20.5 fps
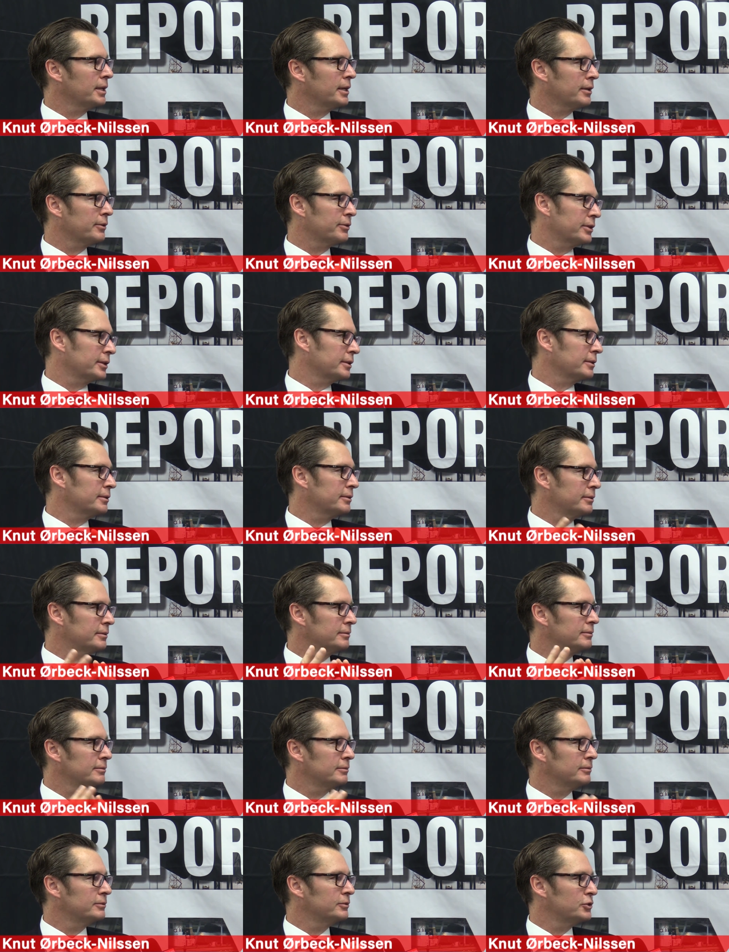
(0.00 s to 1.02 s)
And I think
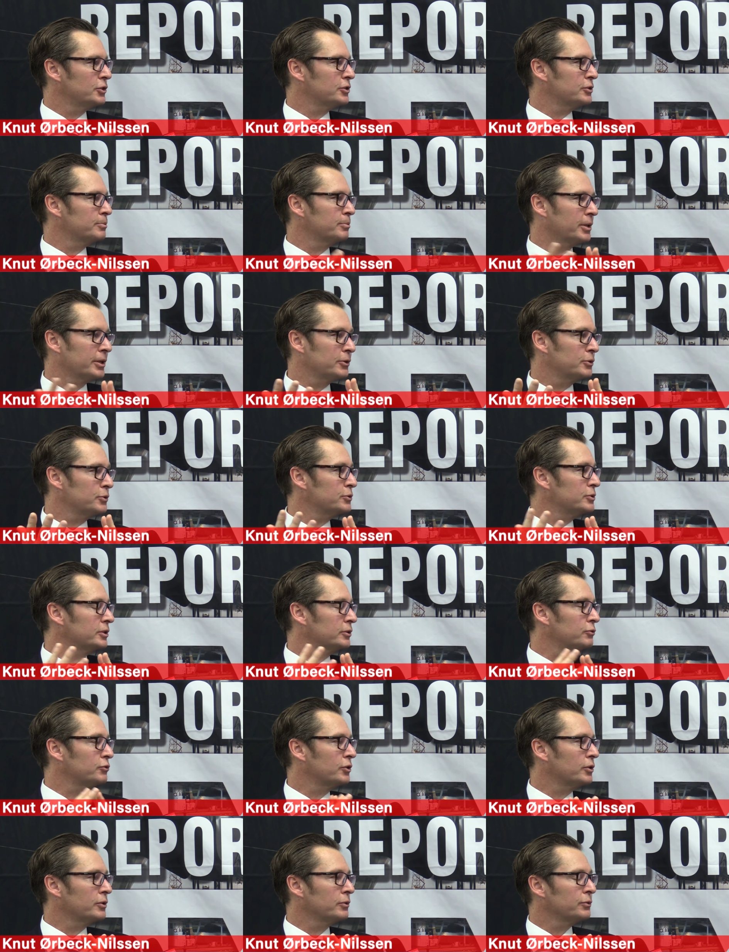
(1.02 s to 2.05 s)
just by using
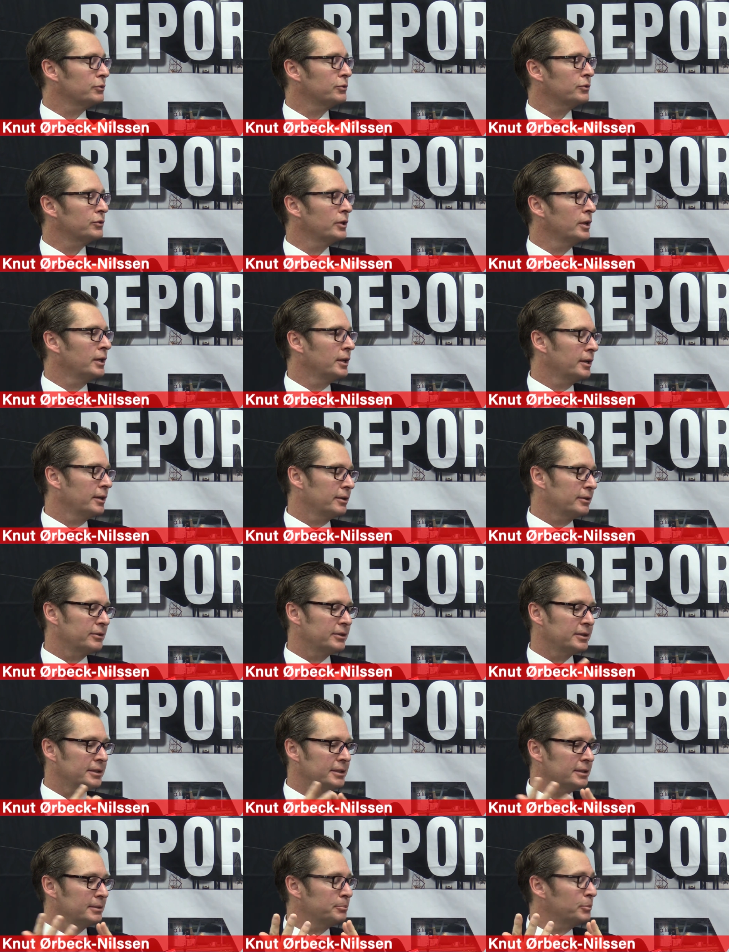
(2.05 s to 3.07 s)
drones,
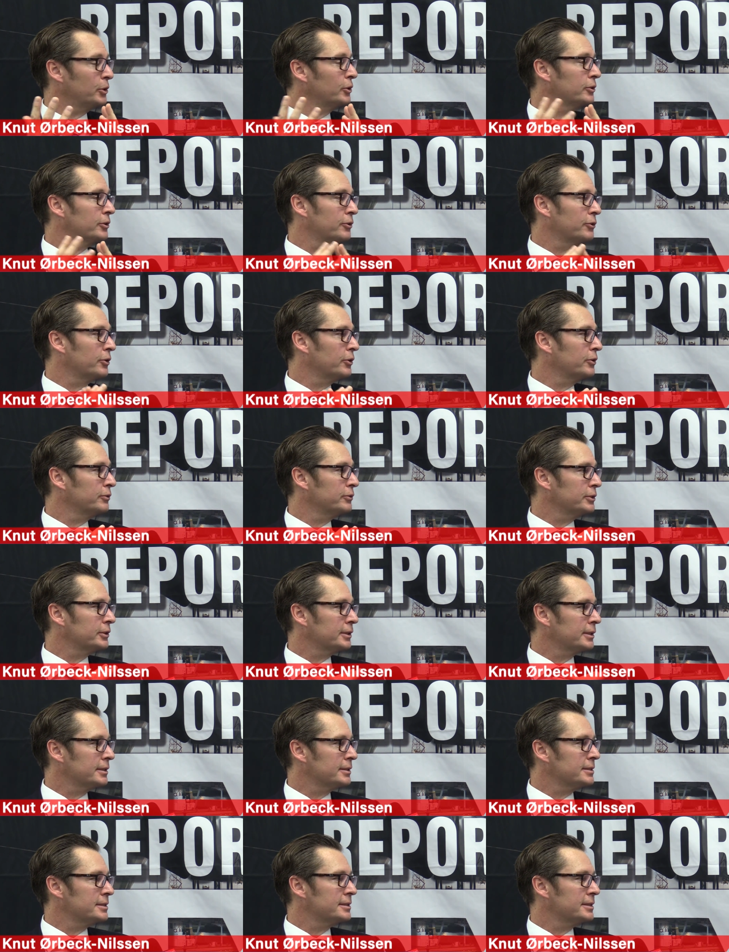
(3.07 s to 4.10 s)
the bulker owner
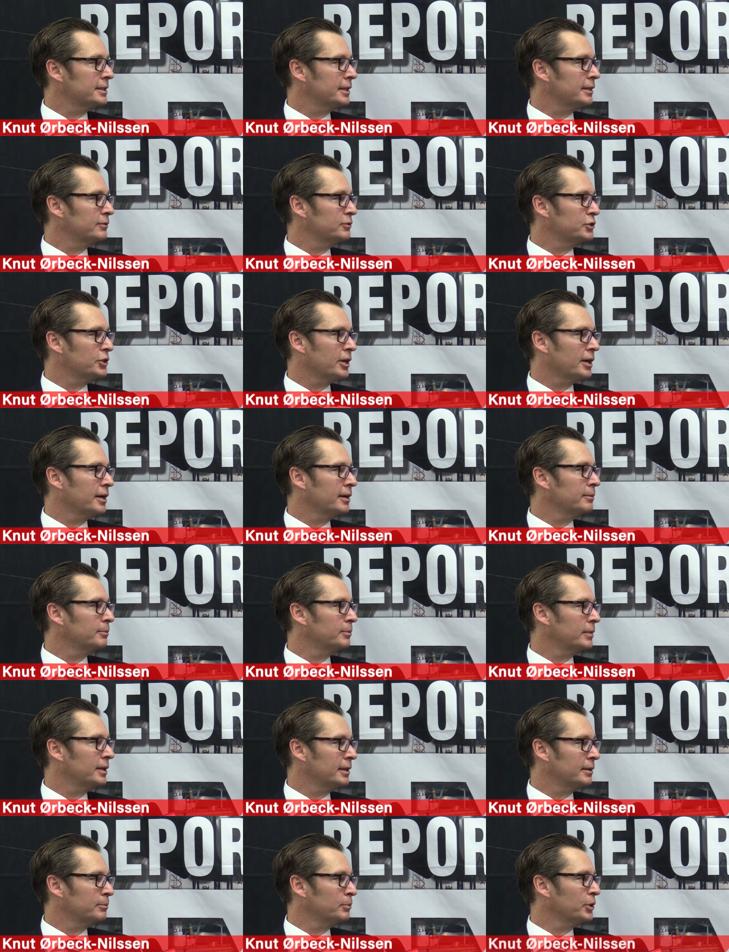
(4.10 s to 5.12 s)
can save time
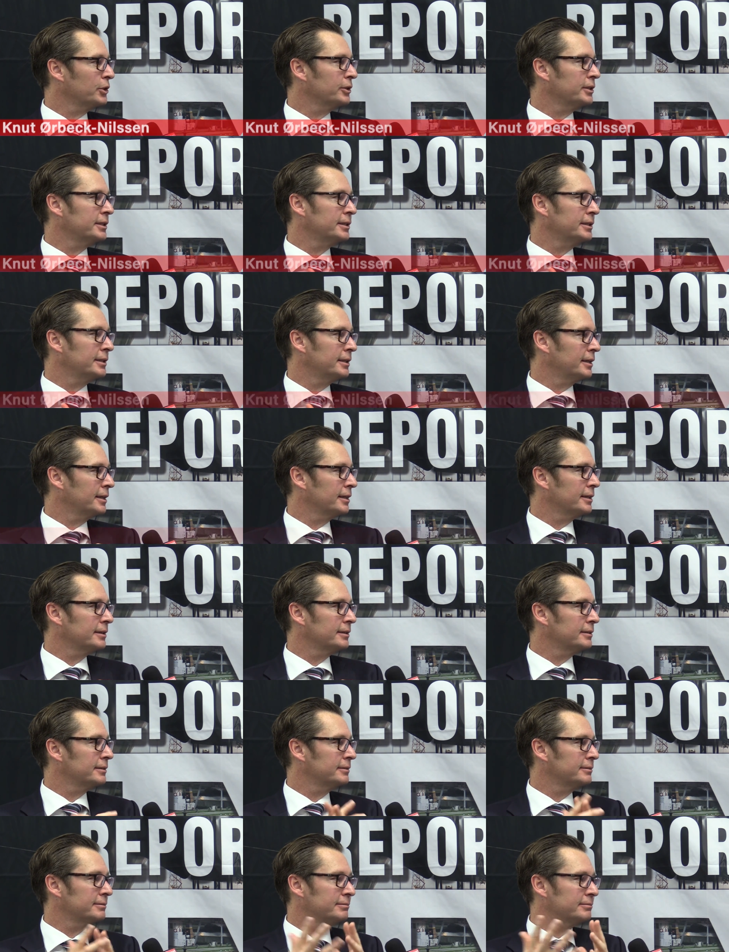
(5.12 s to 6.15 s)
and money
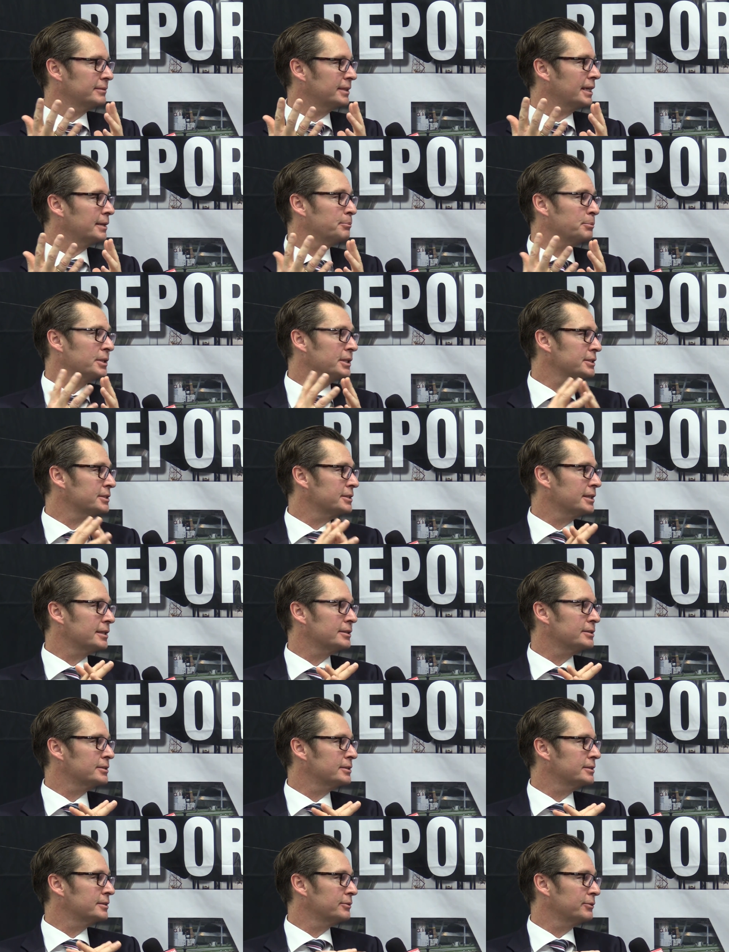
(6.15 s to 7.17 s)
and that makes
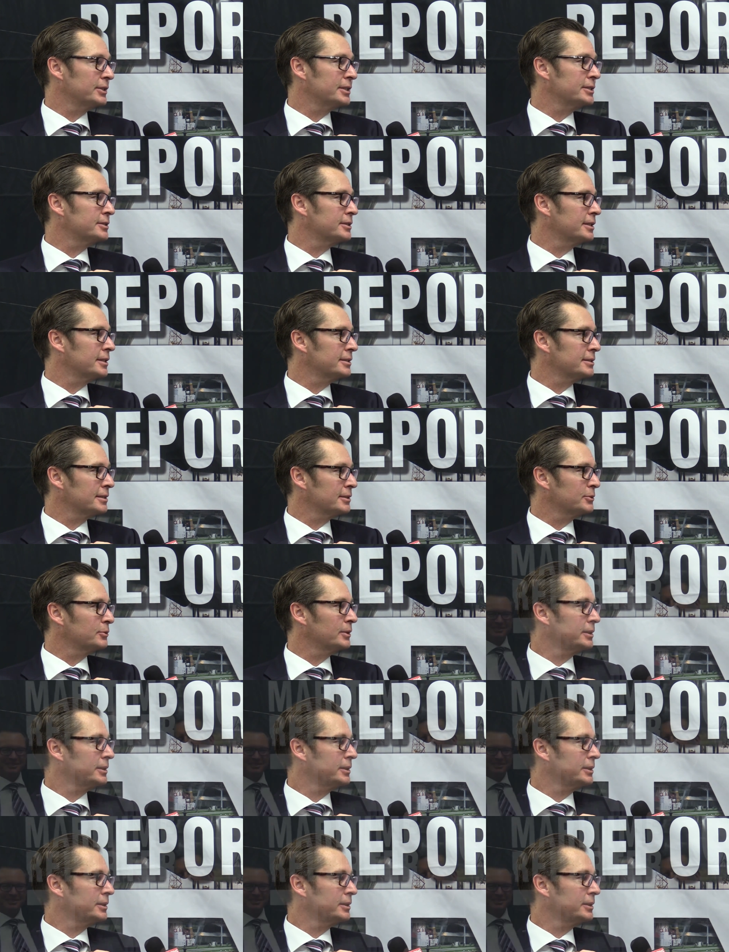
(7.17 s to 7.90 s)
sense these days as